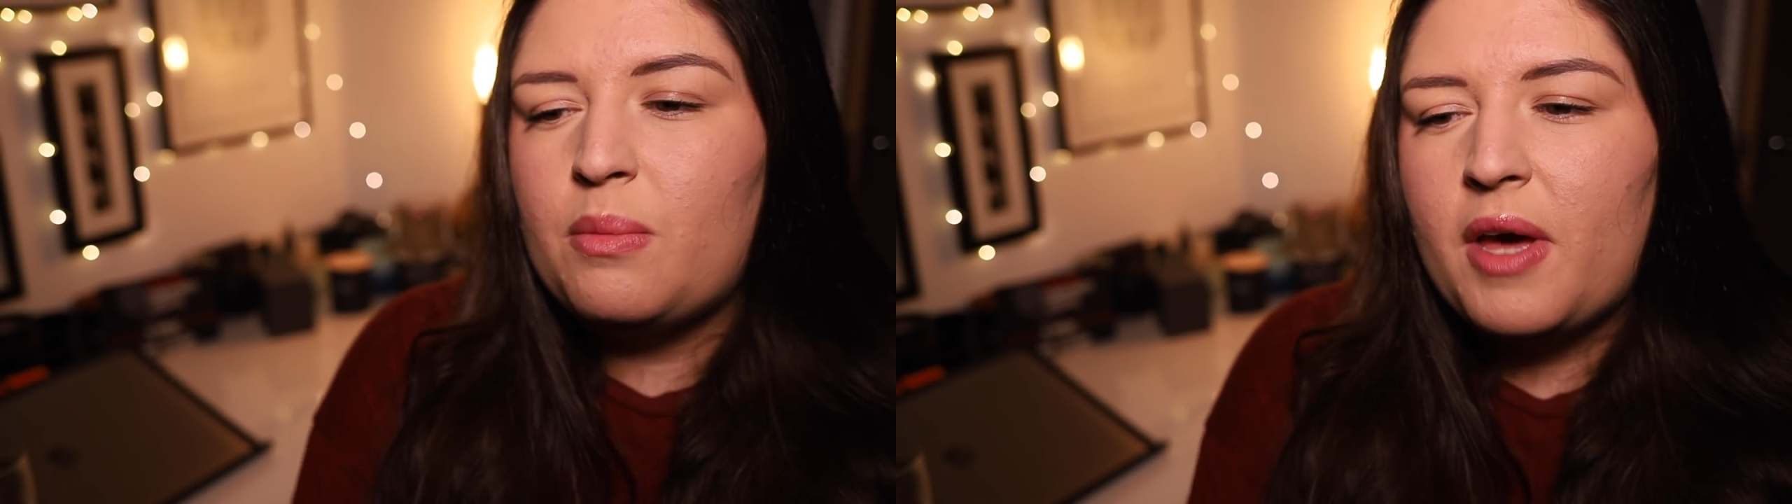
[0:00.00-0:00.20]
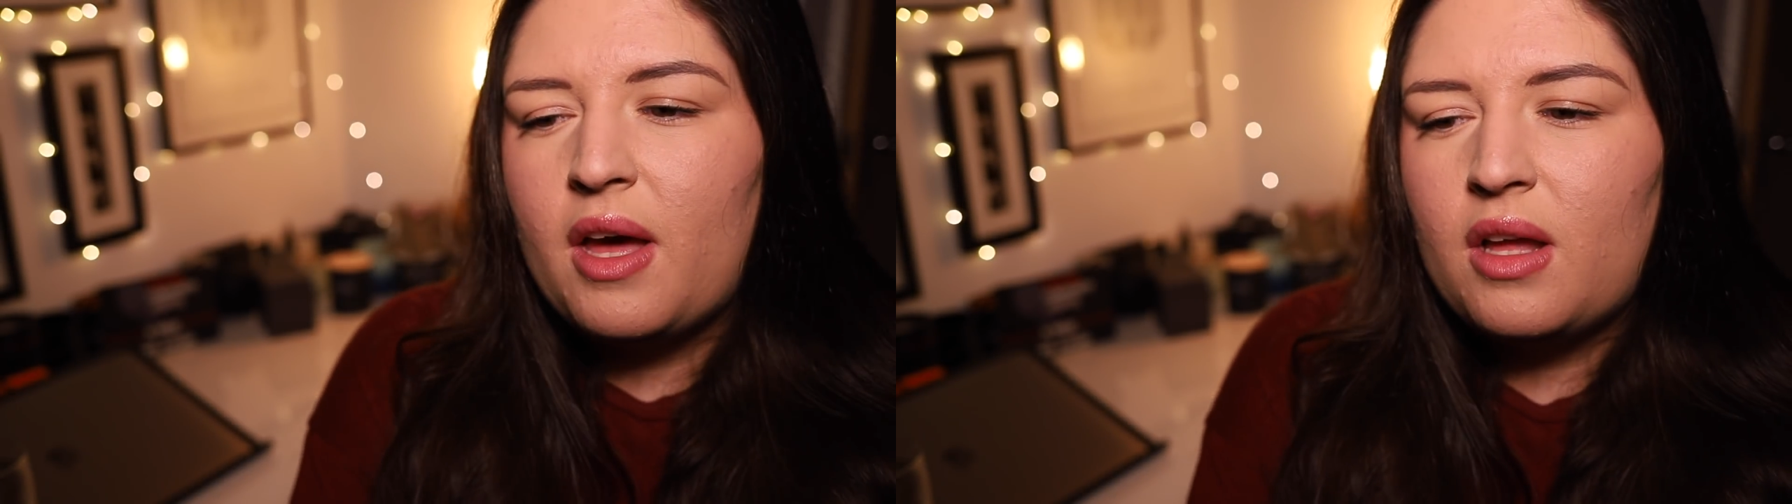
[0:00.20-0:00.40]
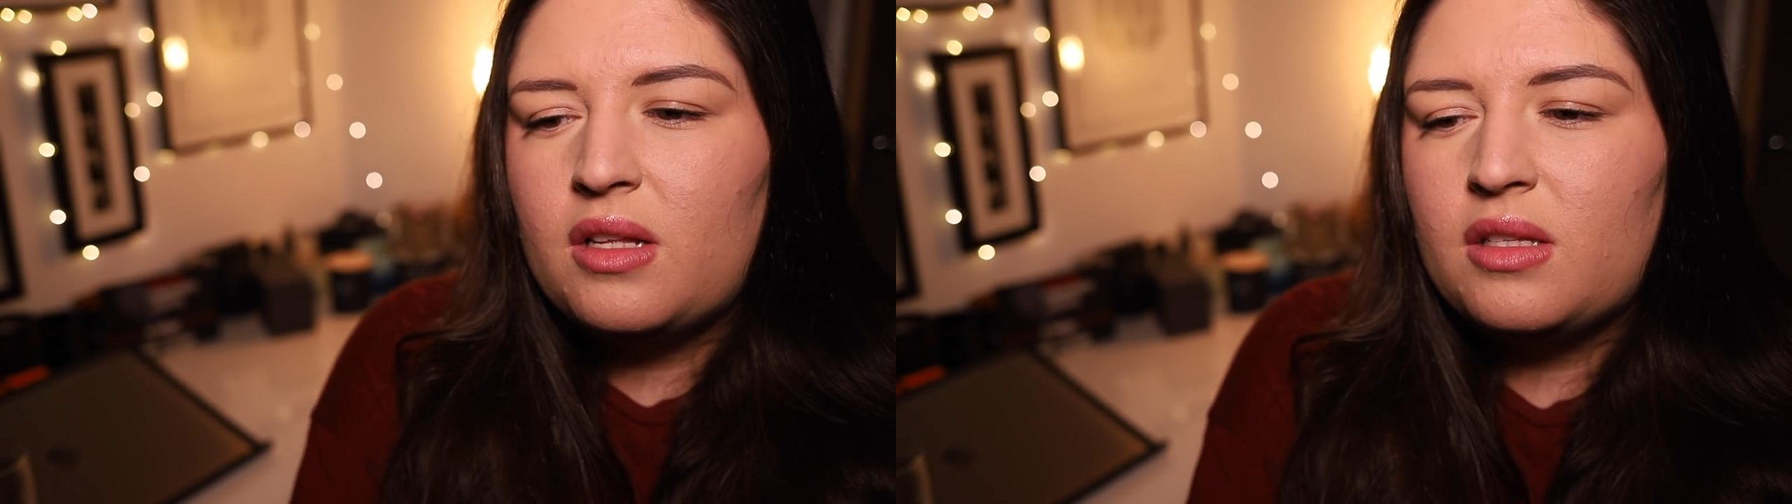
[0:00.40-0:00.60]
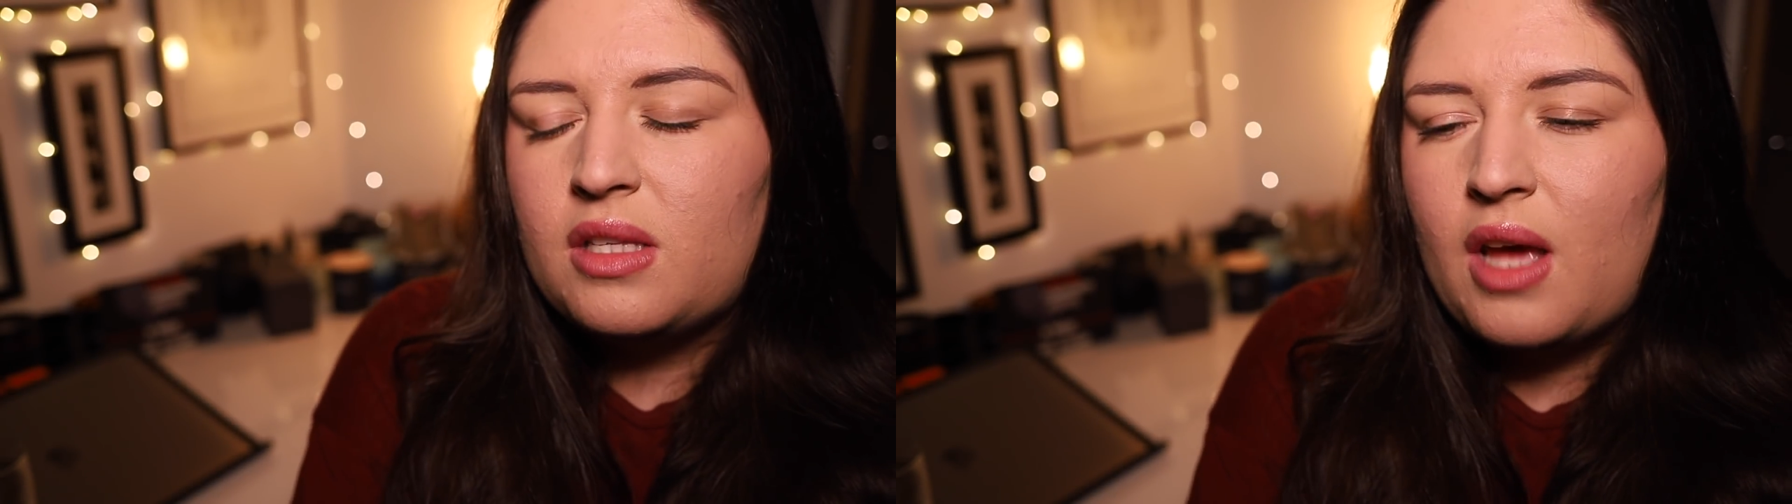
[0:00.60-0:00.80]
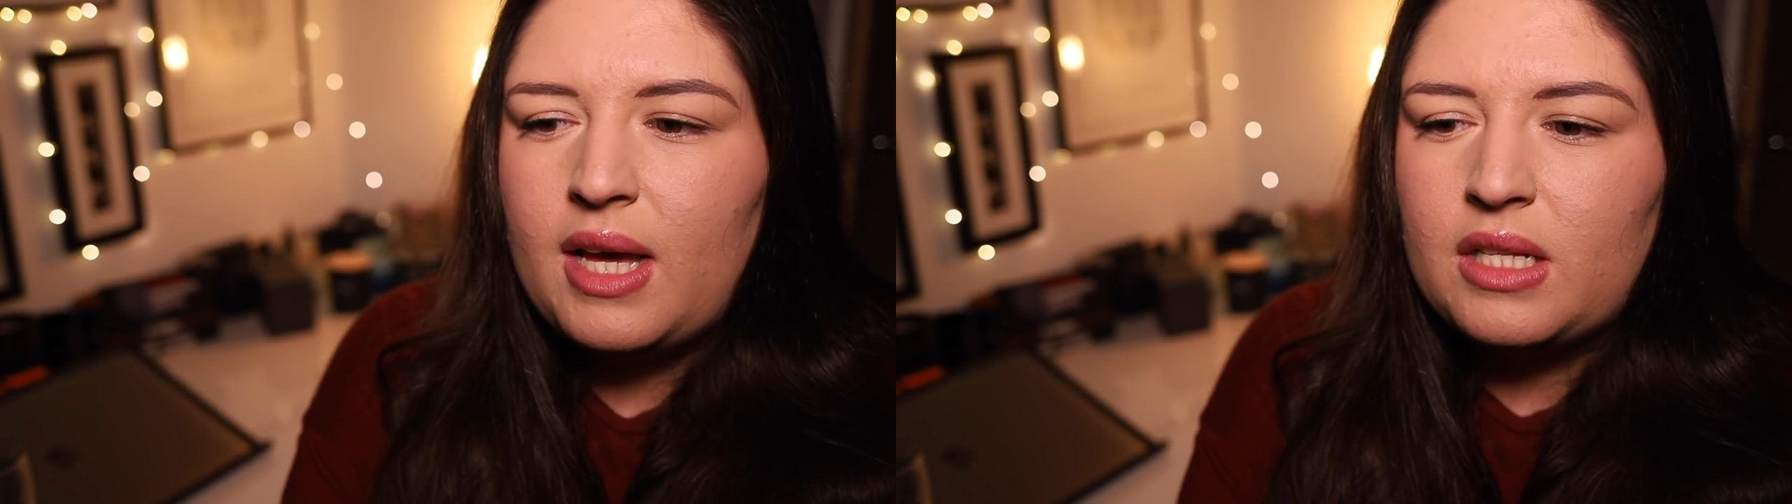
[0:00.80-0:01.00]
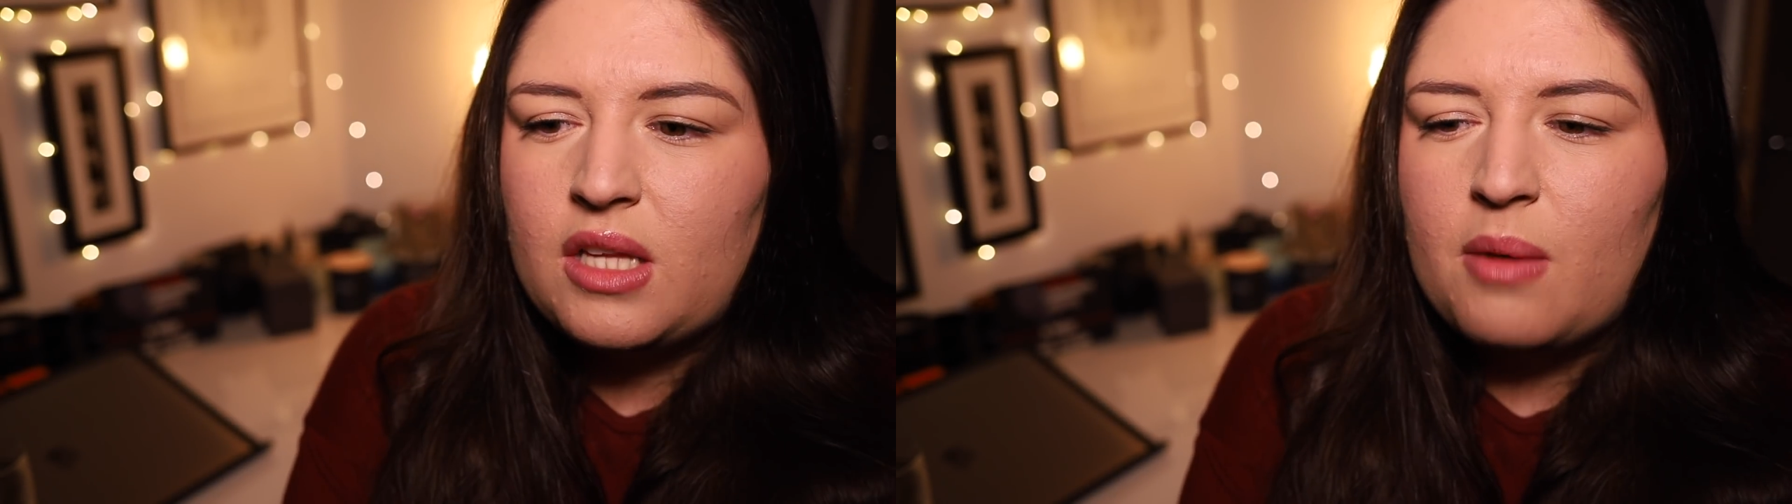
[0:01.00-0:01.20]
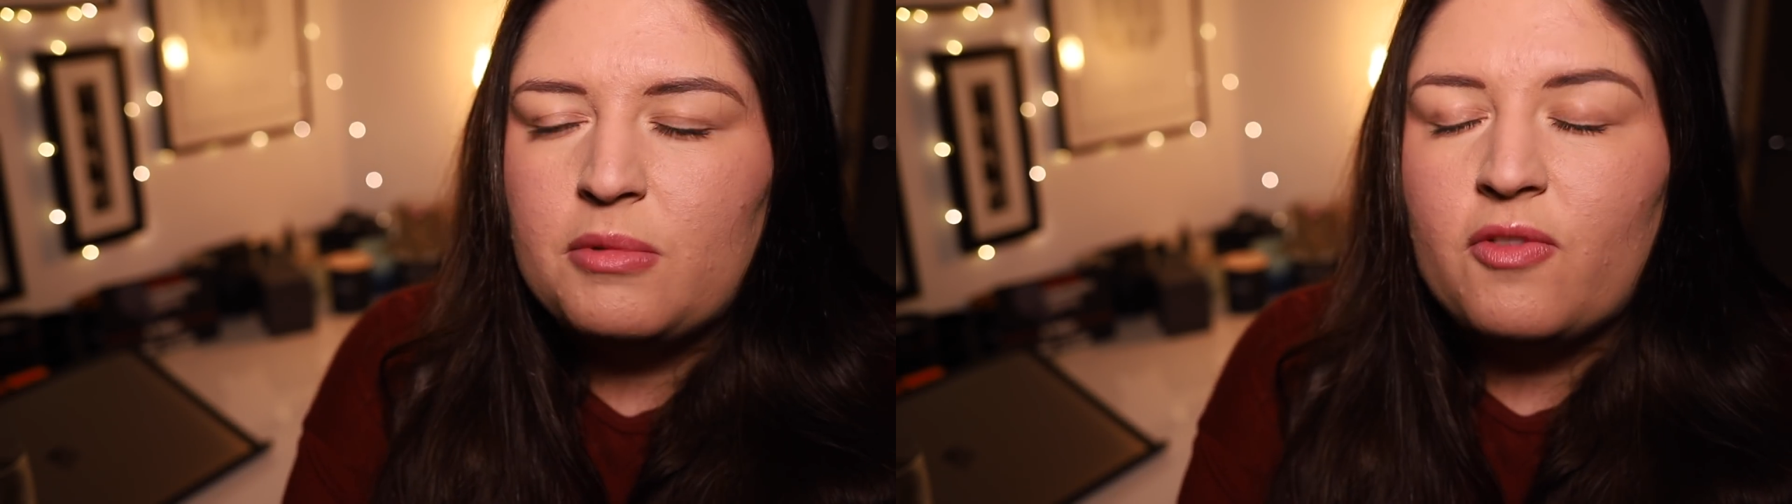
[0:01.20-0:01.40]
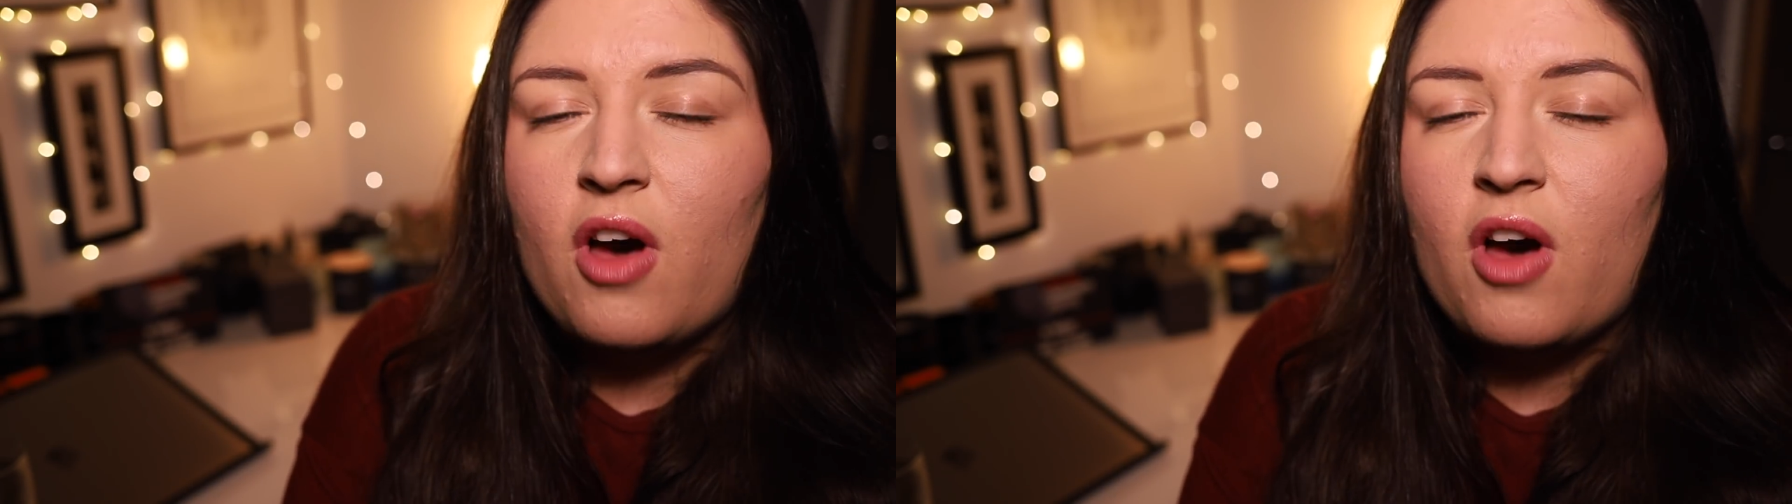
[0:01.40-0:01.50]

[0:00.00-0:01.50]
Burns in terms of